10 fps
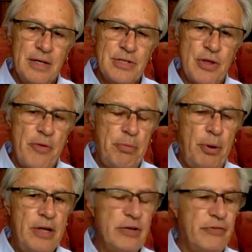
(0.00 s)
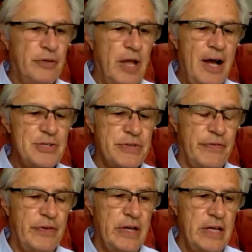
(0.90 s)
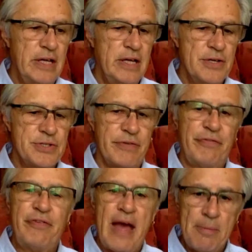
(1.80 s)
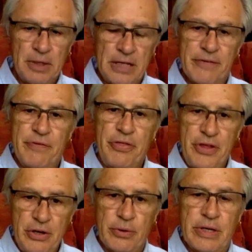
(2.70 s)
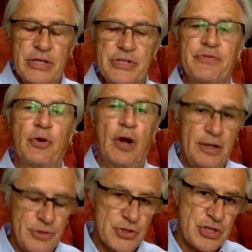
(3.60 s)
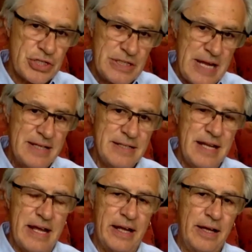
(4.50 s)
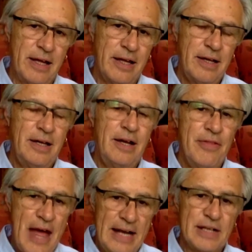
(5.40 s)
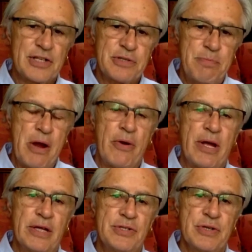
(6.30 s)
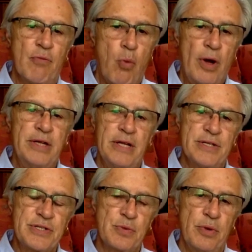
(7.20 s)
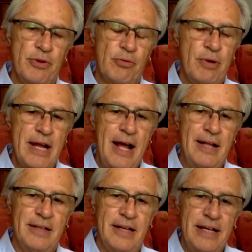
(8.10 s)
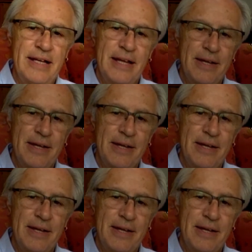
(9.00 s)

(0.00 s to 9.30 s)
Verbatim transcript: So the perennial philosophy is a family of theories for understanding that experience of oneness with reality.